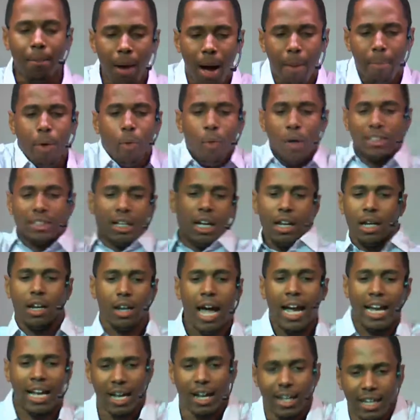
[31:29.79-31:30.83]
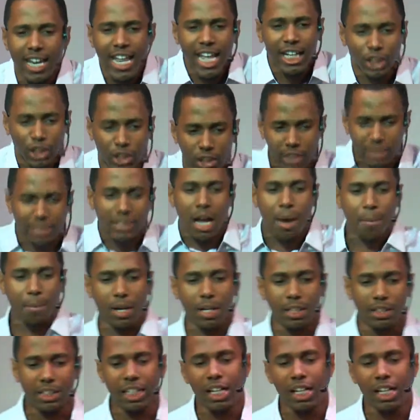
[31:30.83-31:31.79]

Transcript: mama was a like a ninja or something, cause